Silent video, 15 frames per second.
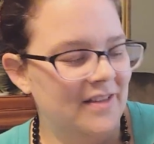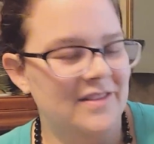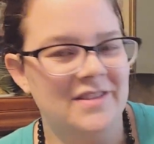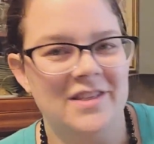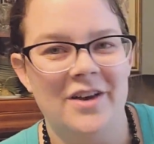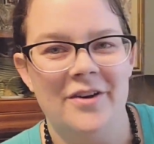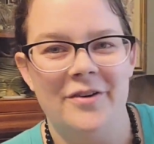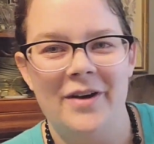
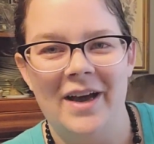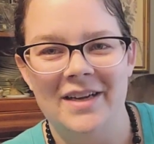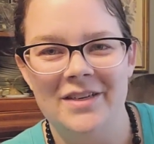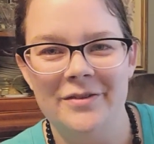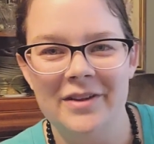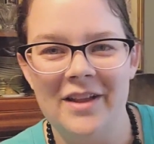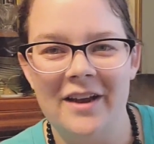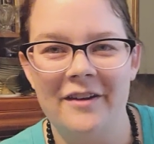So I do
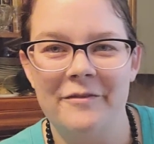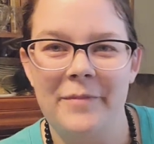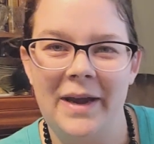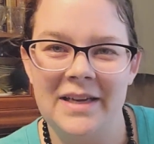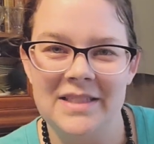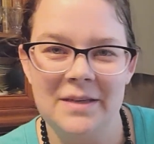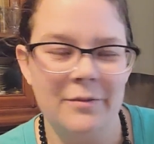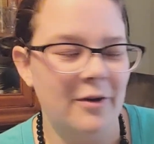a lot of
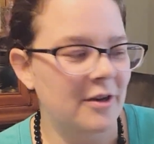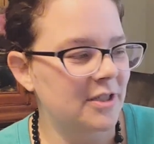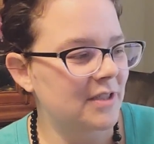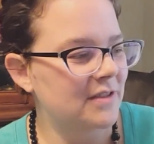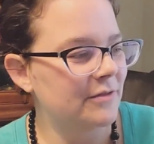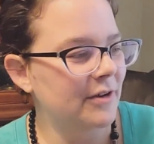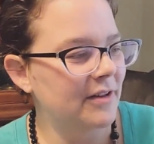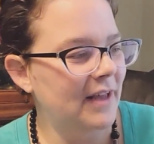painting
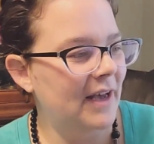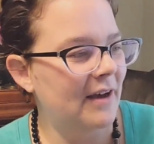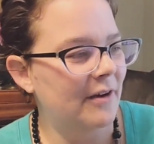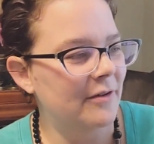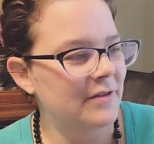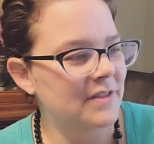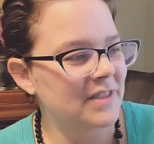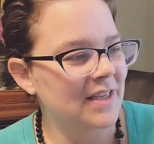projects around the
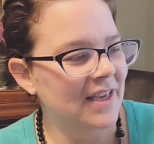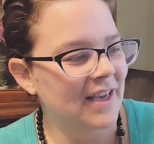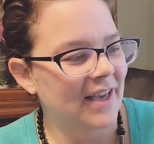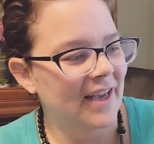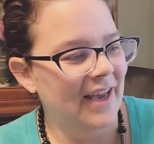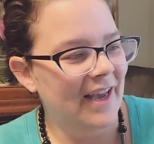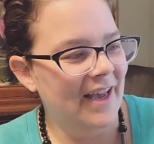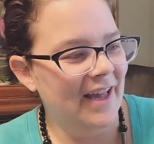house,
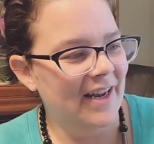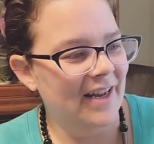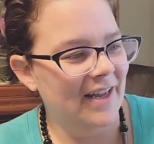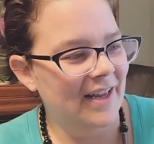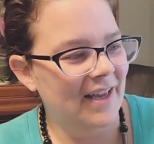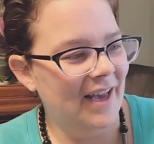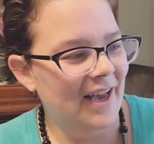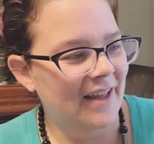and
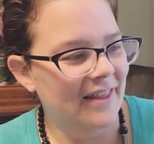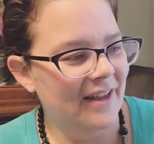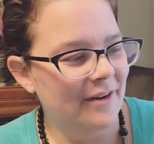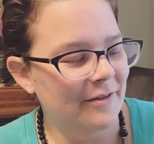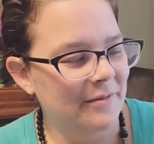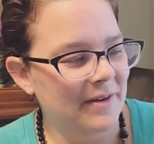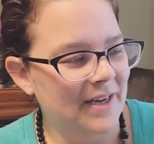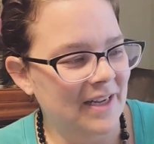I thought it
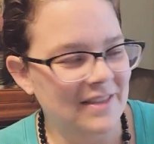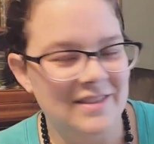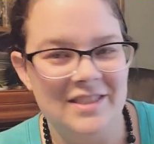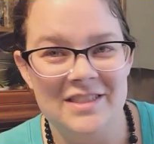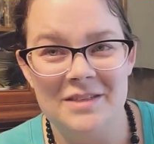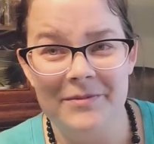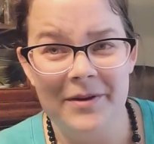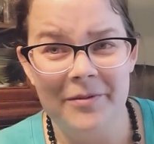would be nice
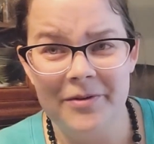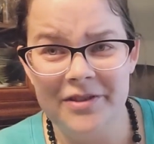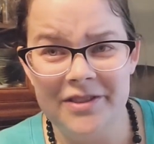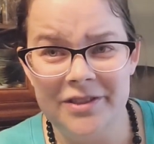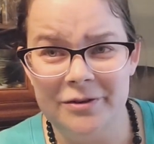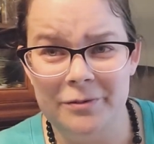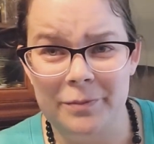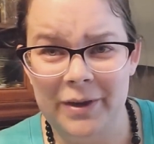just to be able
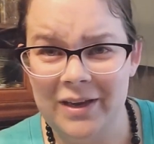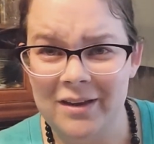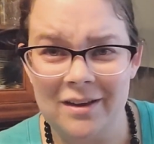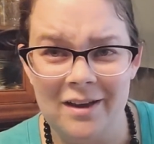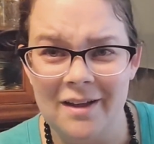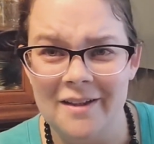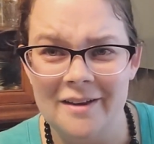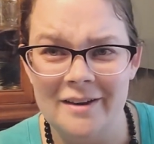to pick a
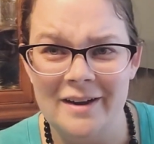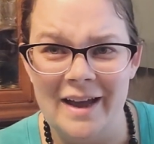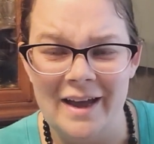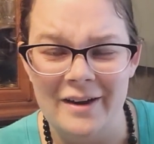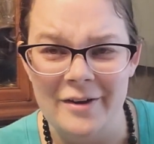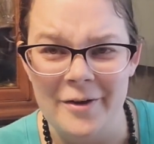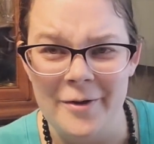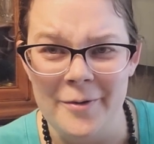color
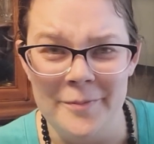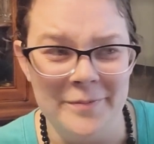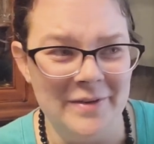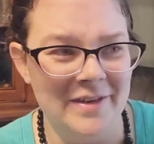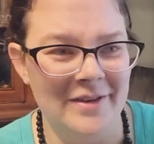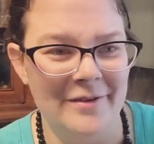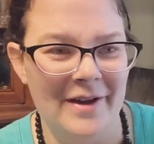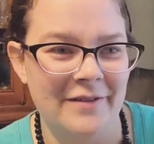at home.
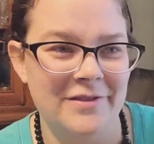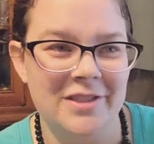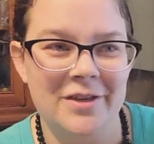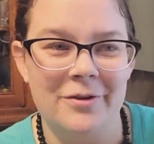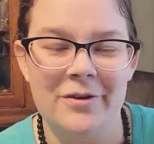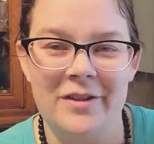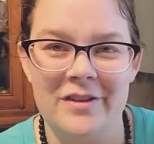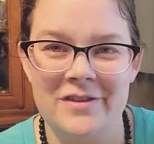Don't have to
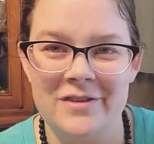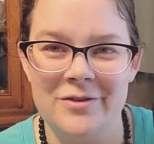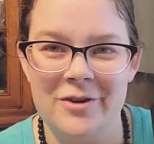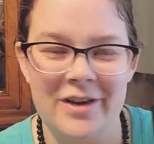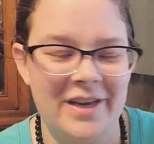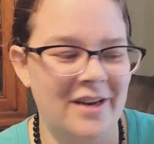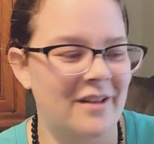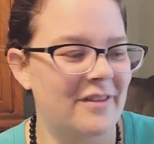go to the store
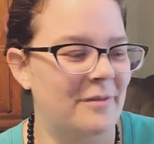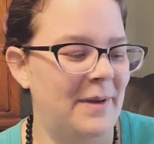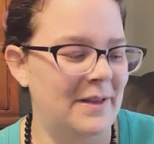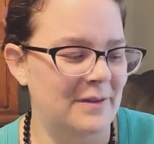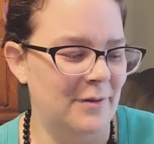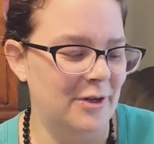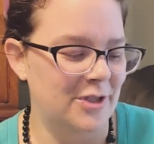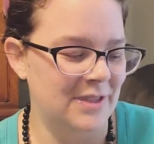and get all the paint
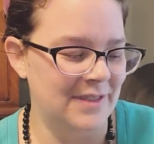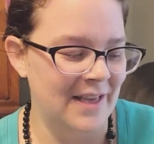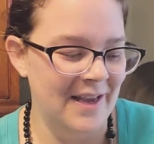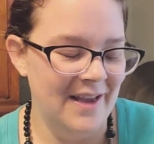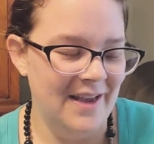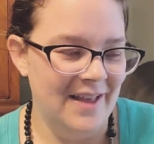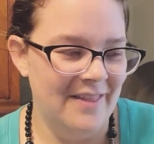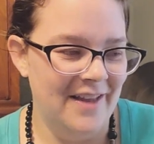swatches.
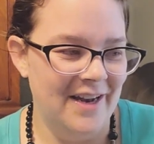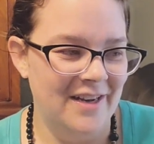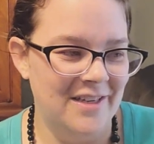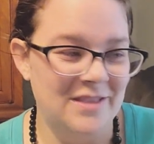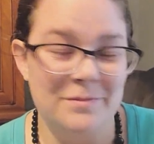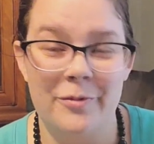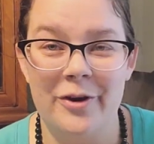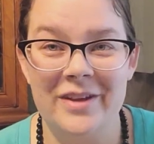Then I can
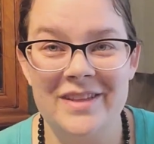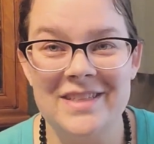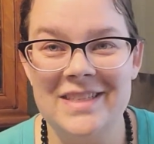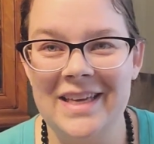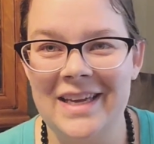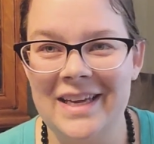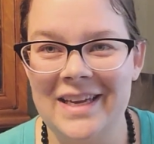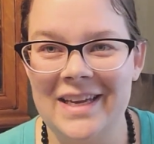just bring this
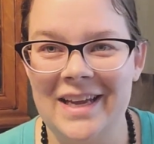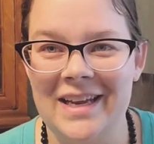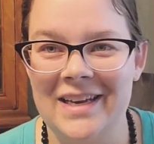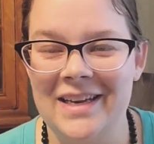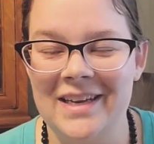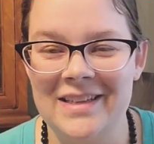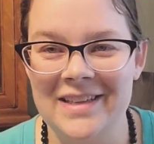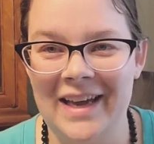in
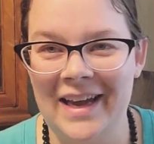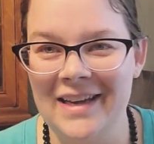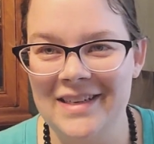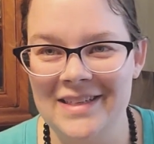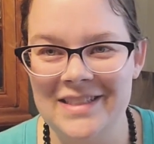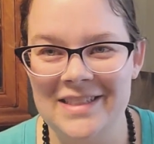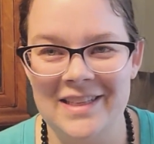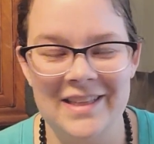and hand
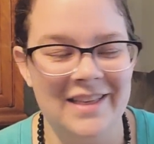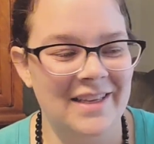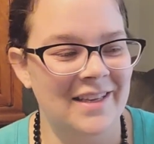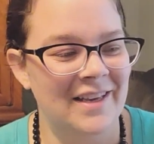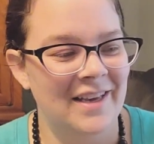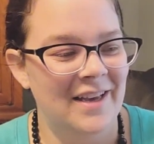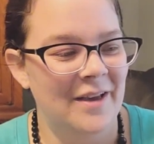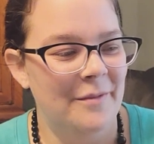it to the
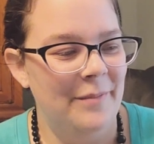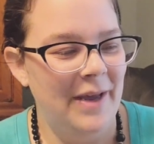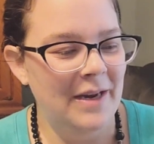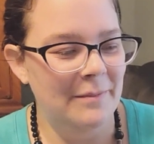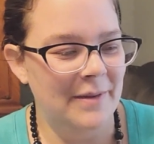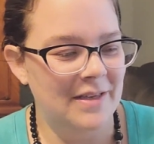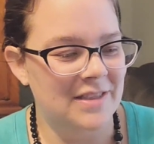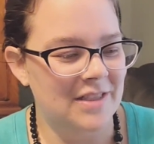paint
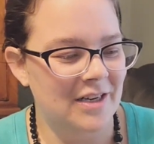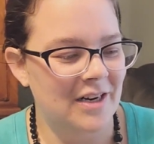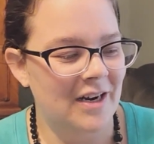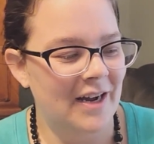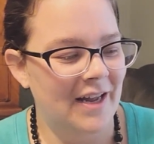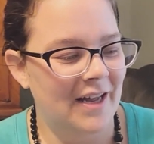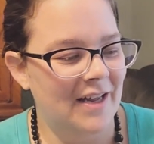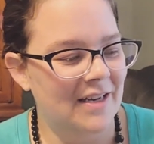mixer
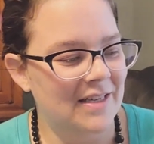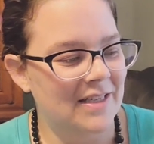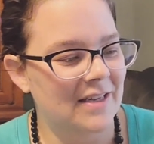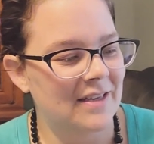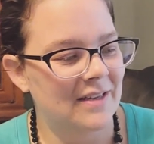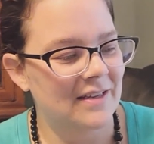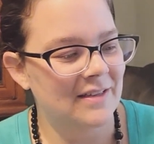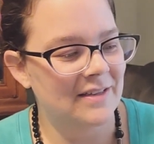and
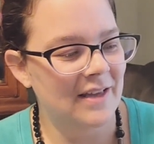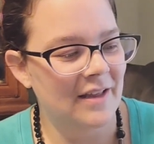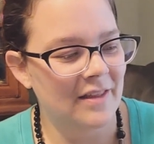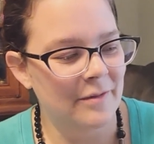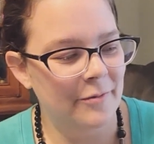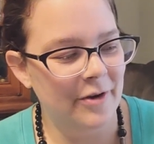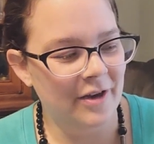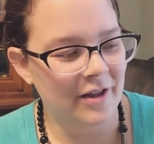tell
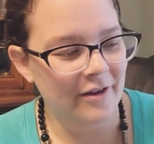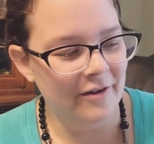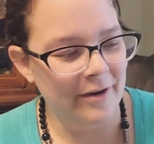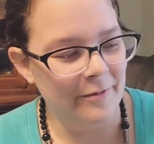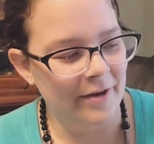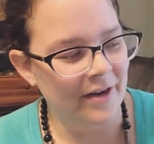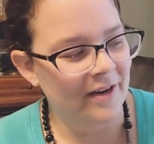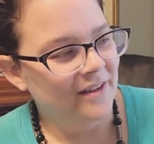them what color I
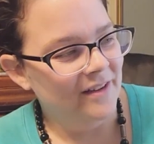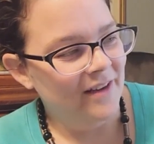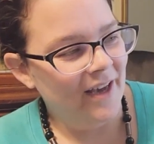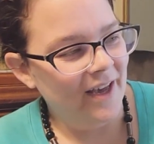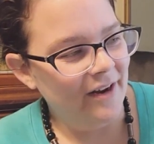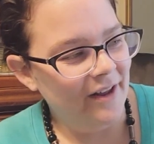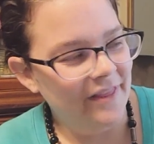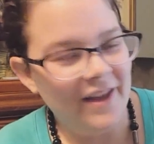want.
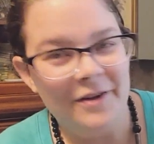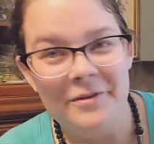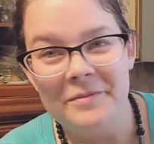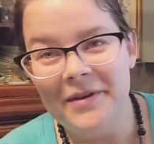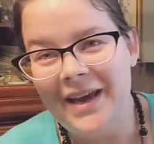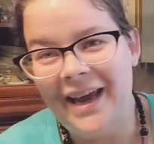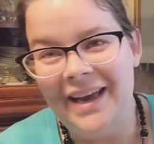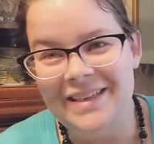I thought it would
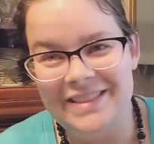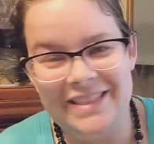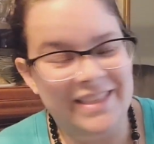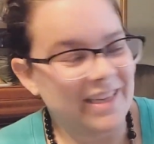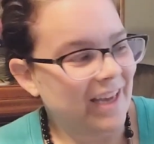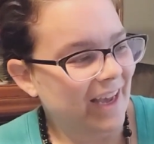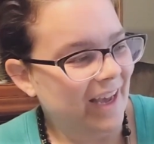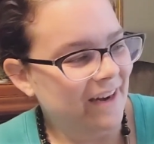be
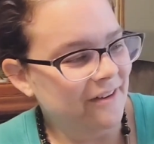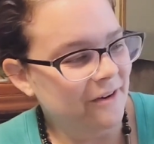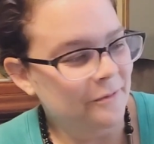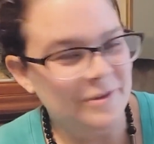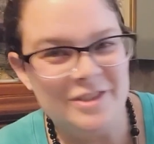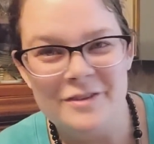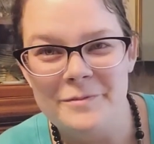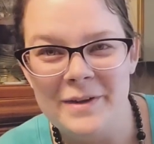handy. I don't know,
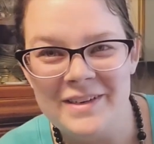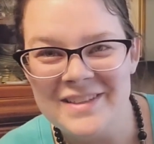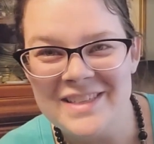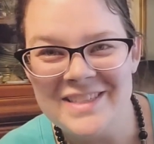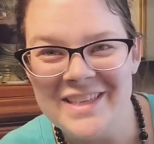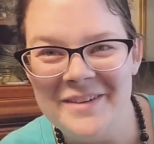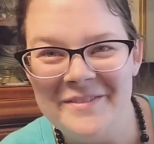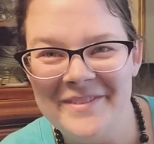would you pick
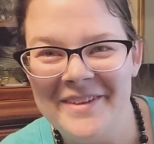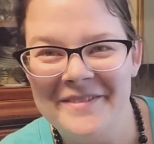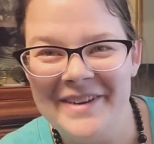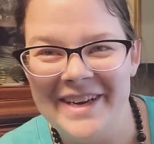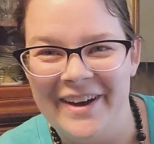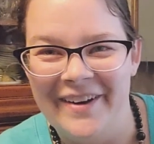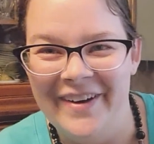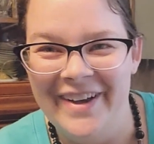this up? Let me know.